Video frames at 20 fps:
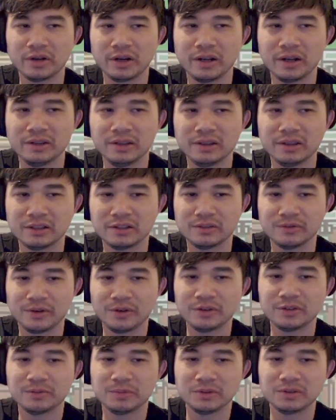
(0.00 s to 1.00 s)
And I think that's
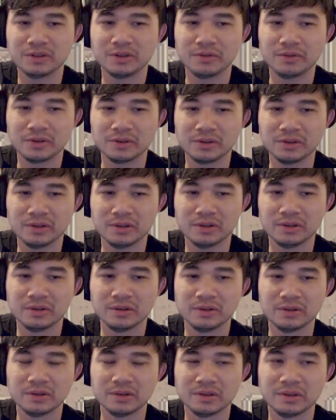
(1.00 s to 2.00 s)
very specifically
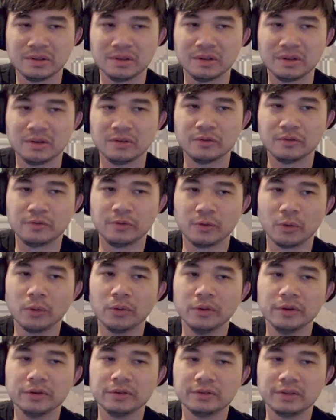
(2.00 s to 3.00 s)
for
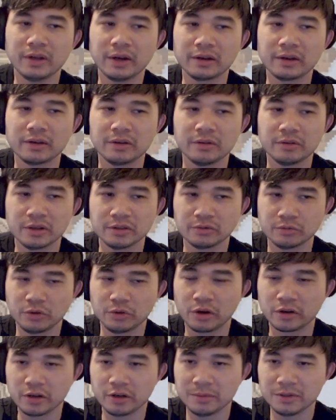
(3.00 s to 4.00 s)
this deck, because we
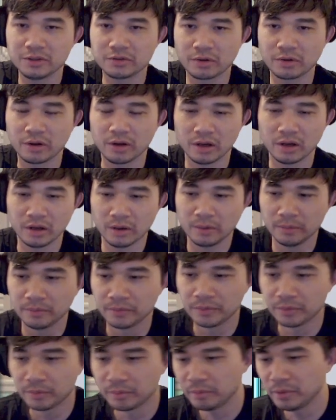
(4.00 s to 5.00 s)
are going to be
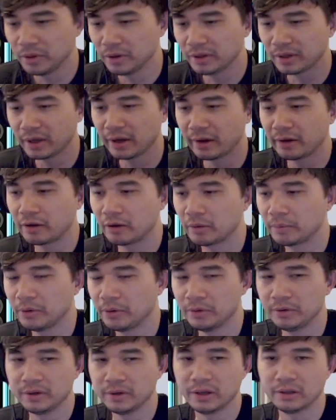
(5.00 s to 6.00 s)
milling out our
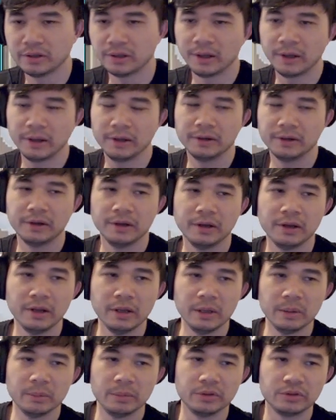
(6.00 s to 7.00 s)
opponent a lot
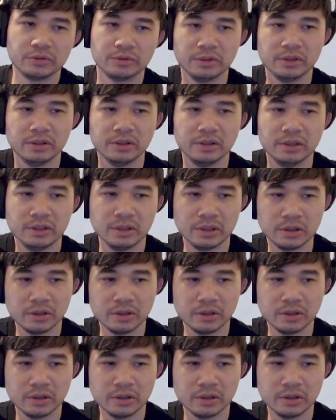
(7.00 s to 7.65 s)
between the